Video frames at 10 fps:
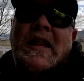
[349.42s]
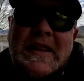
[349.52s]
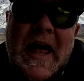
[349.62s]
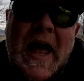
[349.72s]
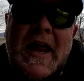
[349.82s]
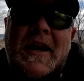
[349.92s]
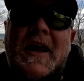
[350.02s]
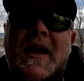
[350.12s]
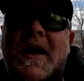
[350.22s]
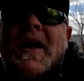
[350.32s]
a lot
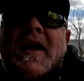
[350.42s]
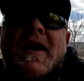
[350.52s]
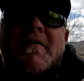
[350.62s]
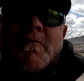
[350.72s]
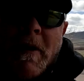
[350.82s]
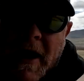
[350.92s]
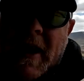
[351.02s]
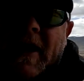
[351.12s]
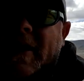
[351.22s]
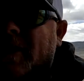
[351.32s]
of money.